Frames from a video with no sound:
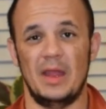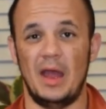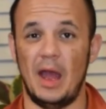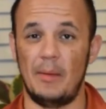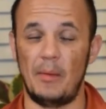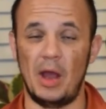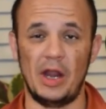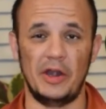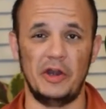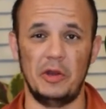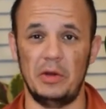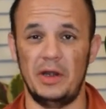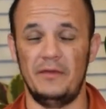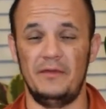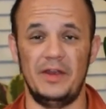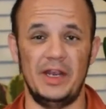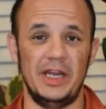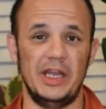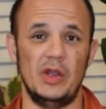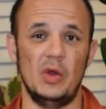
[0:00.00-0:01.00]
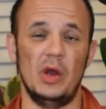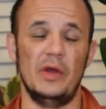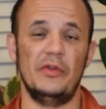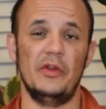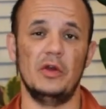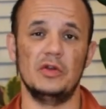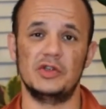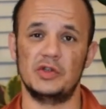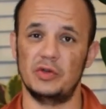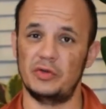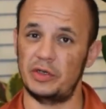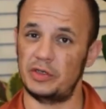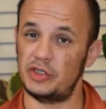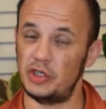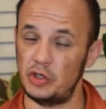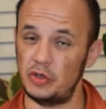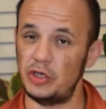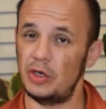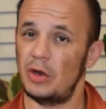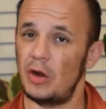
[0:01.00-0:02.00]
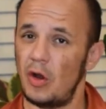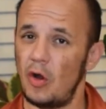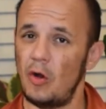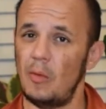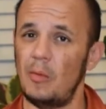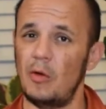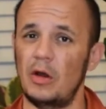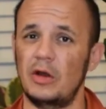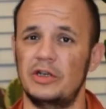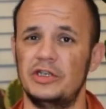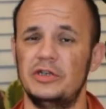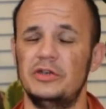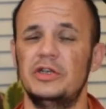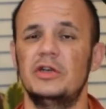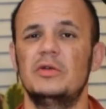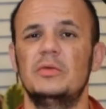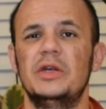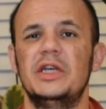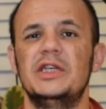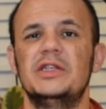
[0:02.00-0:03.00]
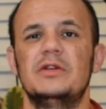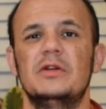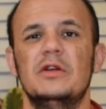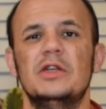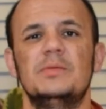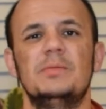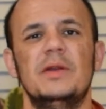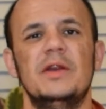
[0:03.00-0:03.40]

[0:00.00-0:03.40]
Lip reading: I'm not doing a video on those, so do your homework, do your research.